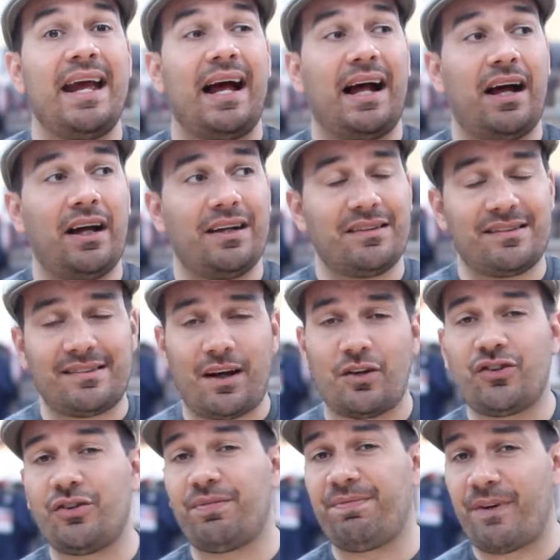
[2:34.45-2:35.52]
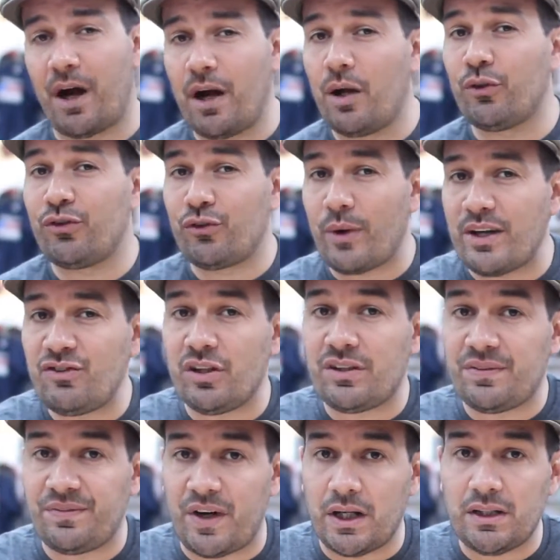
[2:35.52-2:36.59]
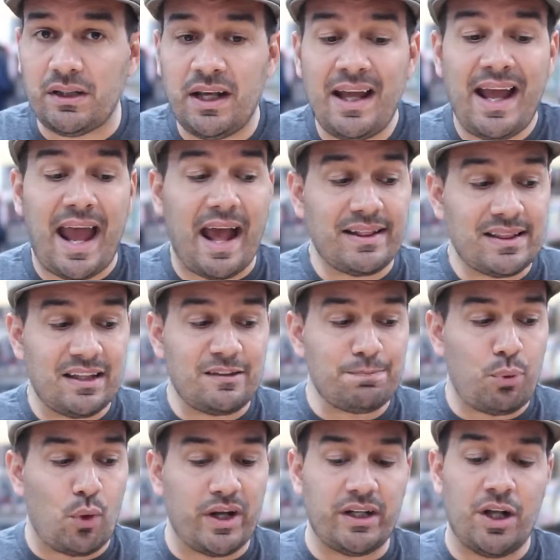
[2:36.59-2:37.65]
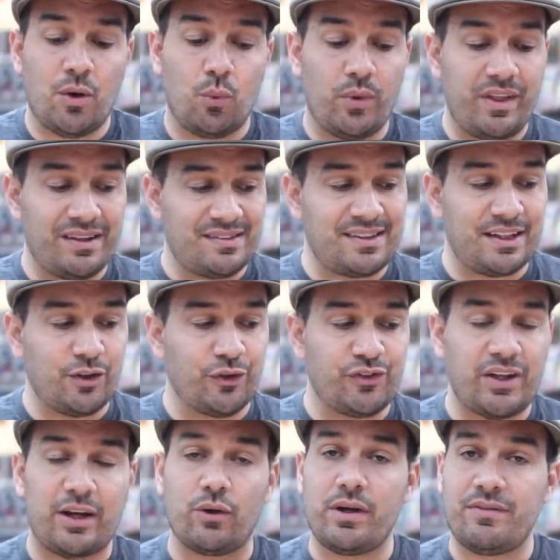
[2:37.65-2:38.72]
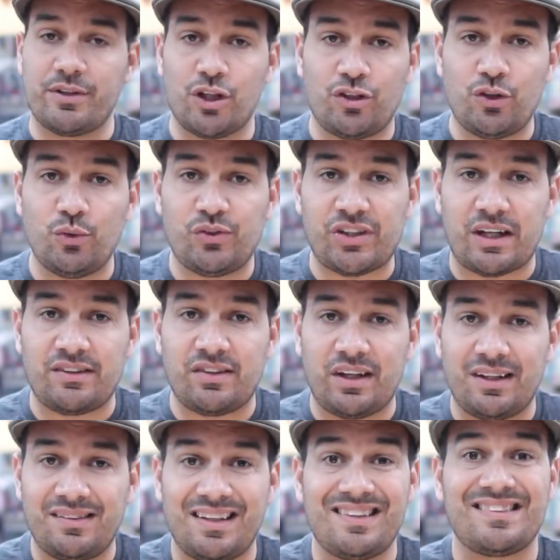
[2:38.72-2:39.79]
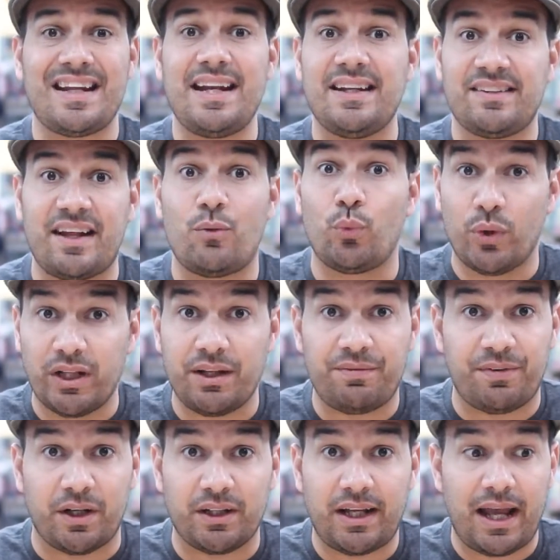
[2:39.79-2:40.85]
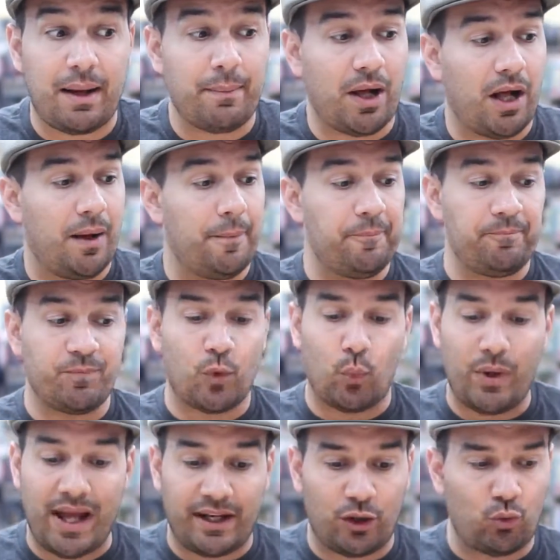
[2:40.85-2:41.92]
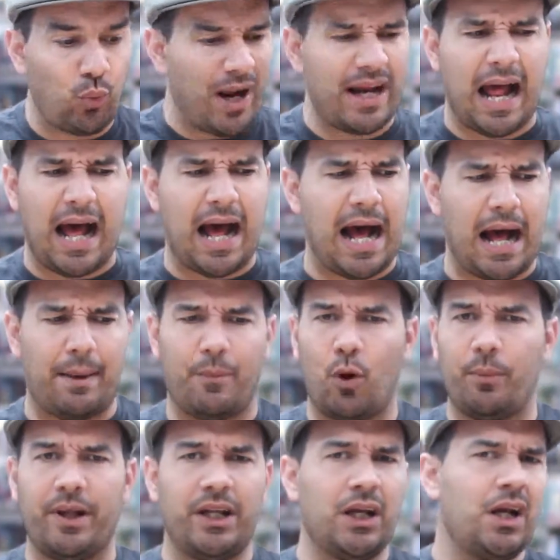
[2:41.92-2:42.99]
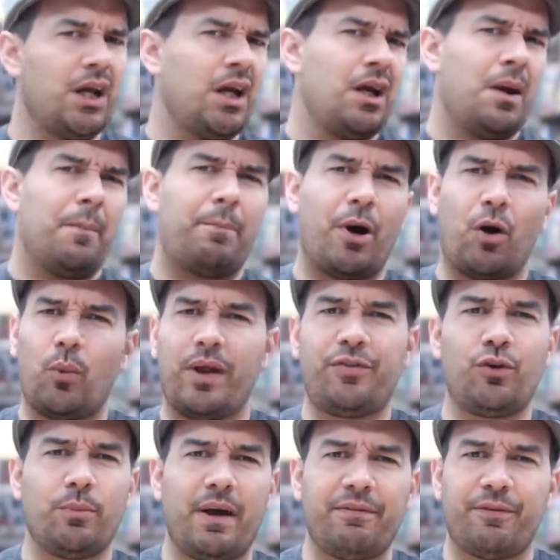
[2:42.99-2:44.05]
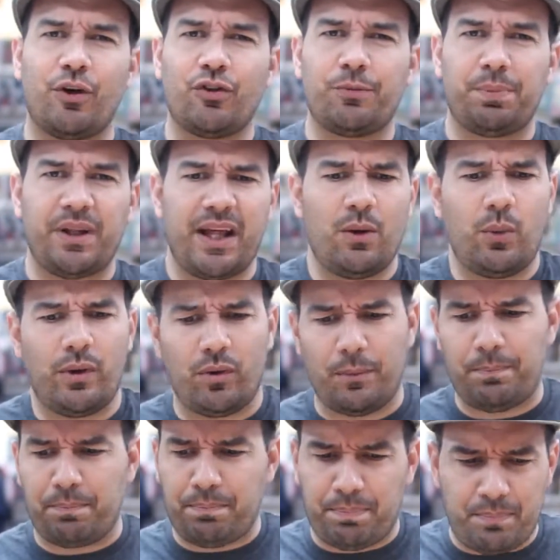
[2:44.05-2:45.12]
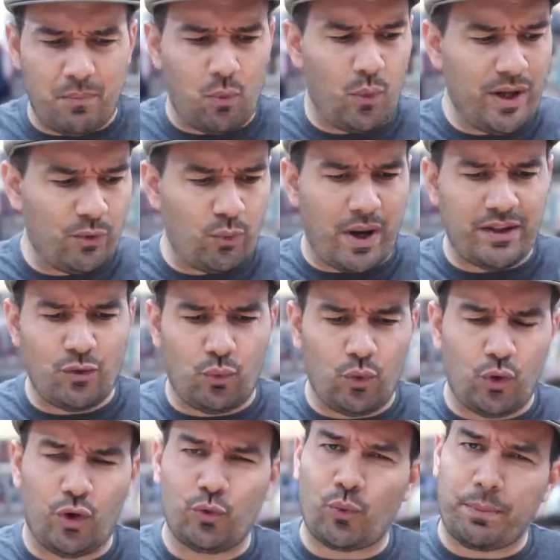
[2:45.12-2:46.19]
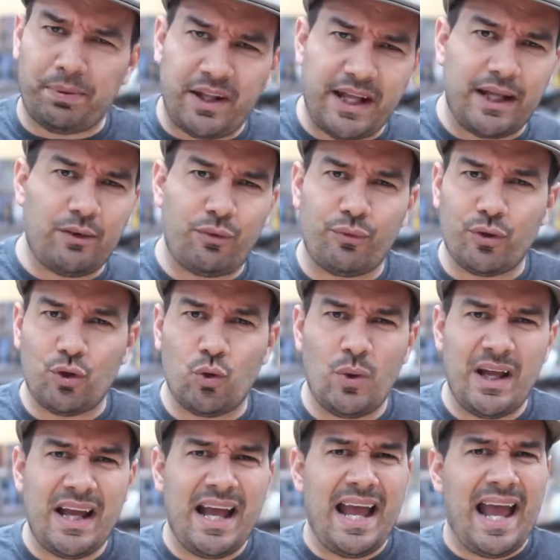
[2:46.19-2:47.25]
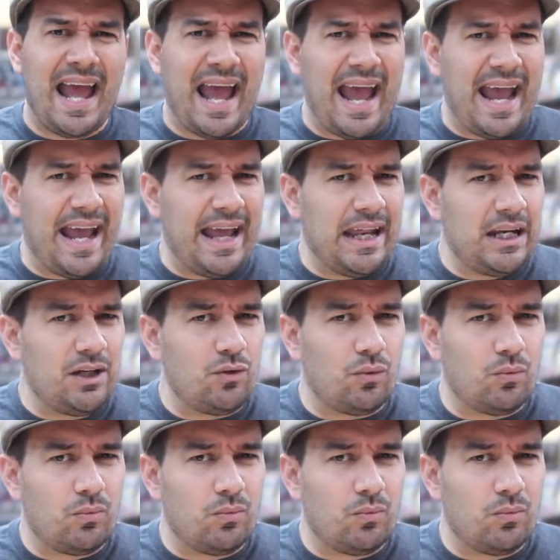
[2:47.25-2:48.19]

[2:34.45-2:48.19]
it starts to far outstretch its fun. At this point, with a single set or even the 2 sets that exist, it is a really fun game. We had a great aha moment. Partway through my first play, we had read the rules, we're playing through, and